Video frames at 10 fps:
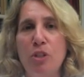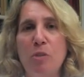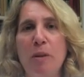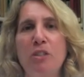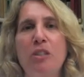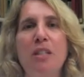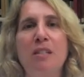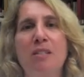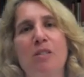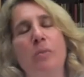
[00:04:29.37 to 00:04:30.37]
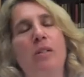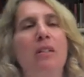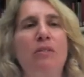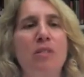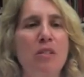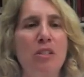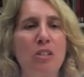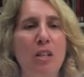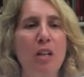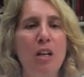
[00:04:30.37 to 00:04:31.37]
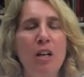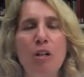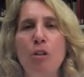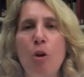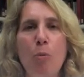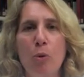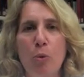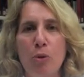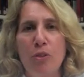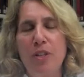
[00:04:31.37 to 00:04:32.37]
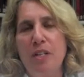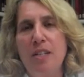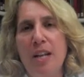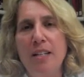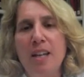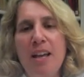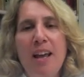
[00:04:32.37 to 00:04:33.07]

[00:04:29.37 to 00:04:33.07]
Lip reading: especially since we live in such a global world these days.